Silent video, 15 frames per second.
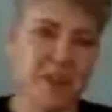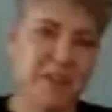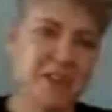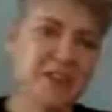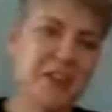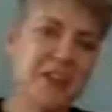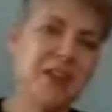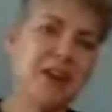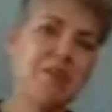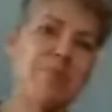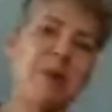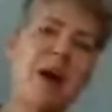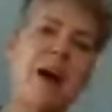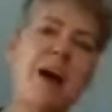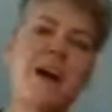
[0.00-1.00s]
send the
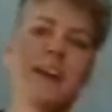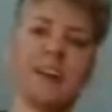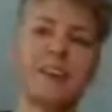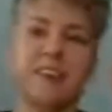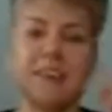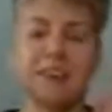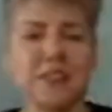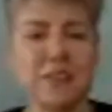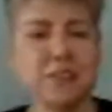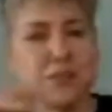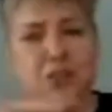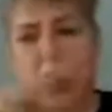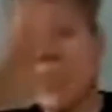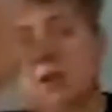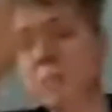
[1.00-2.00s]
sunlight back and like
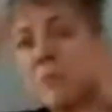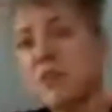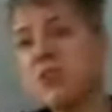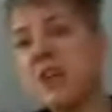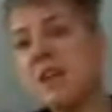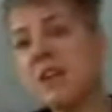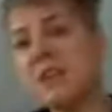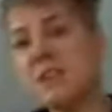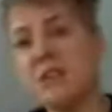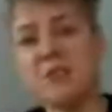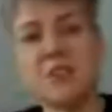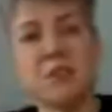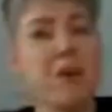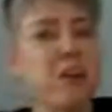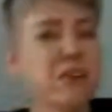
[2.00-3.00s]
these giant machines
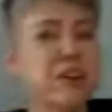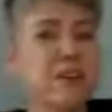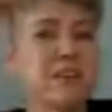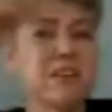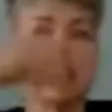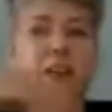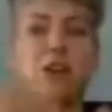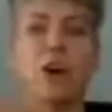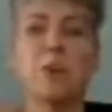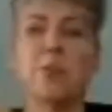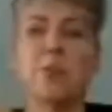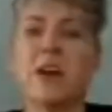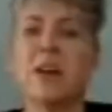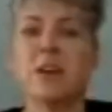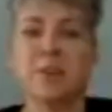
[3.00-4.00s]
that are somehow going to suck the
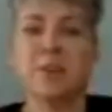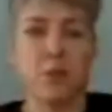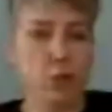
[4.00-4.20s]
carbon out.